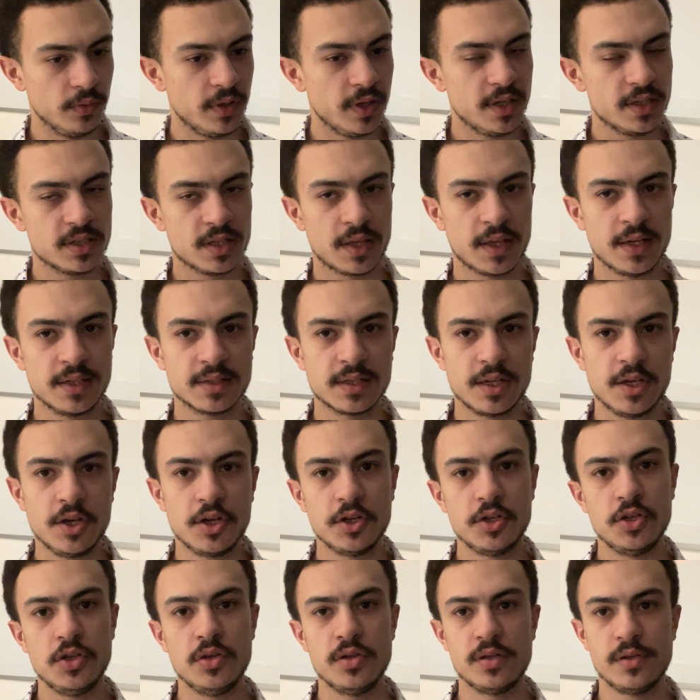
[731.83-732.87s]
these are things that you
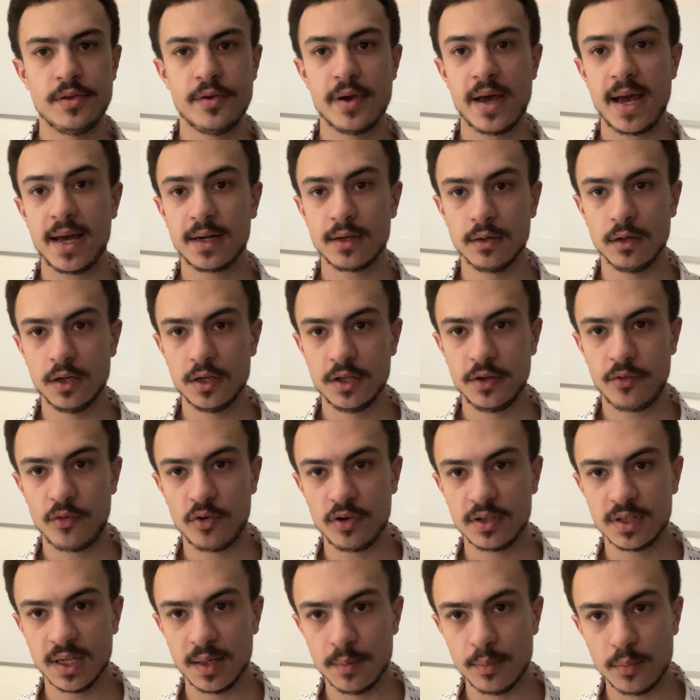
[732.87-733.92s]
can use in your headlines, for
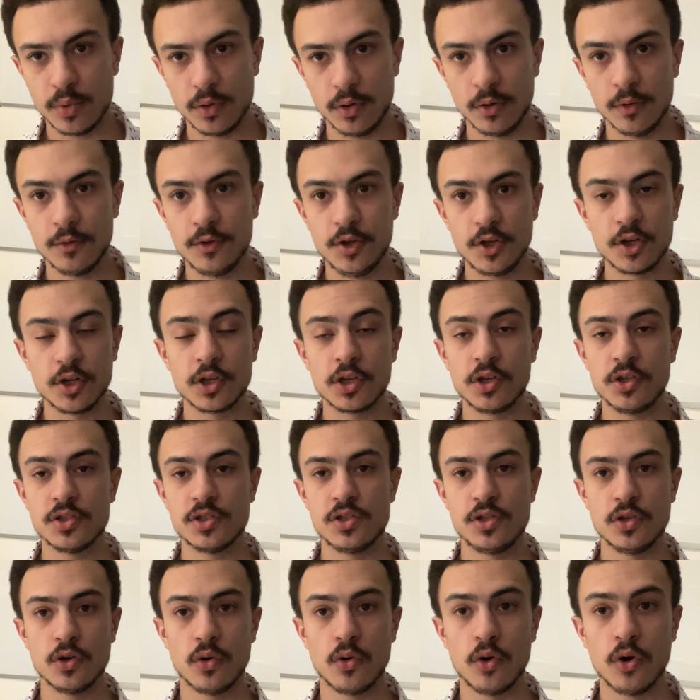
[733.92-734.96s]
example. You can use in
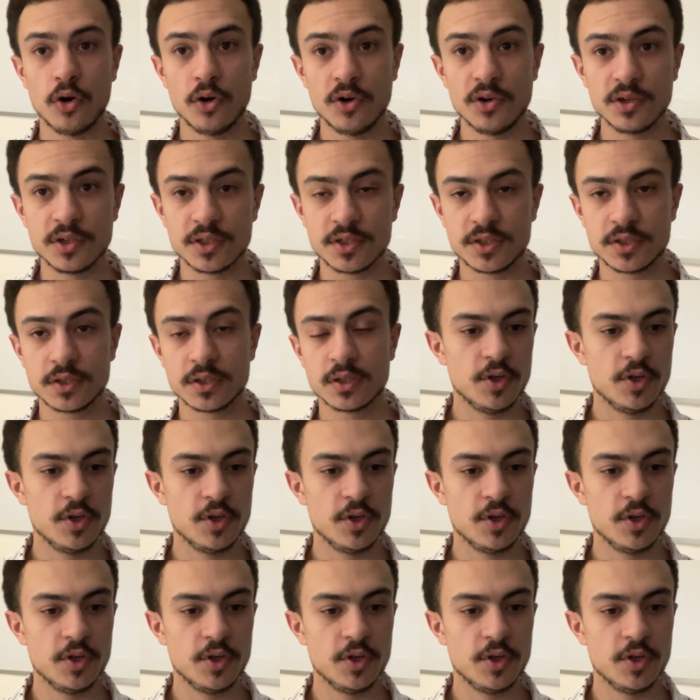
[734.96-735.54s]
your hooks.